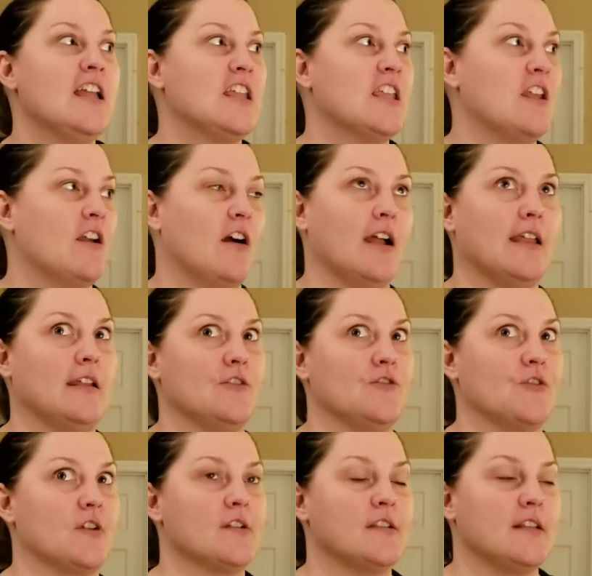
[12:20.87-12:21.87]
I get
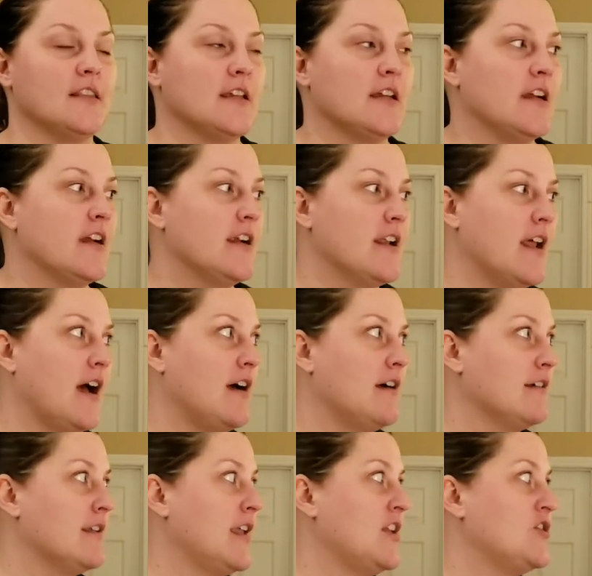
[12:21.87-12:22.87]
dressed in there and
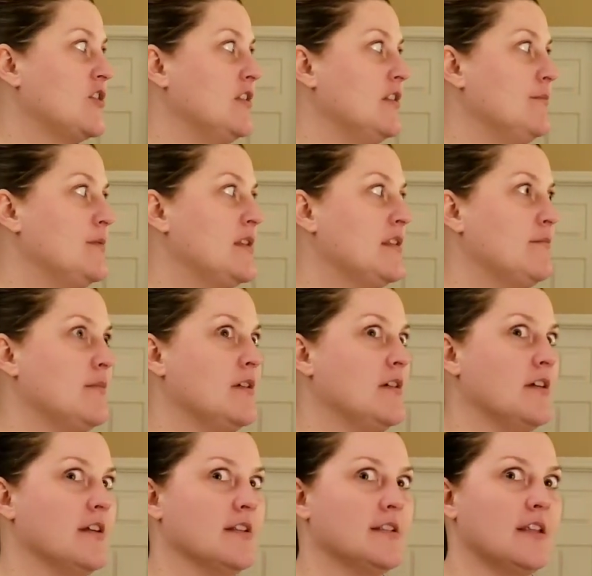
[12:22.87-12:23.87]
I'll catch a glimpse in the
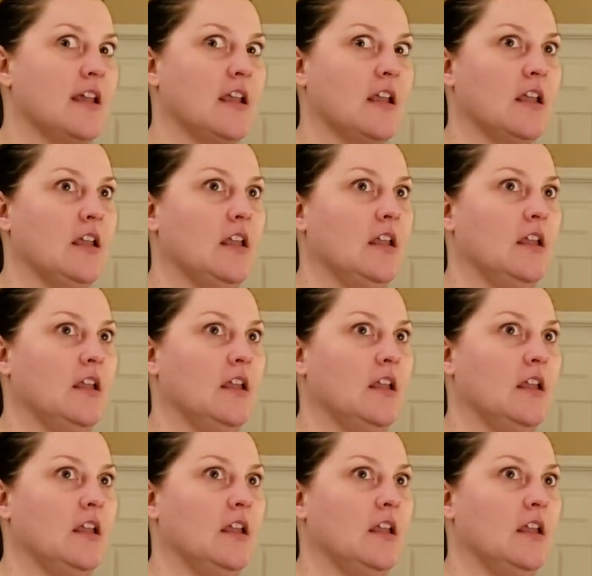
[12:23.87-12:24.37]
mirror and it's like,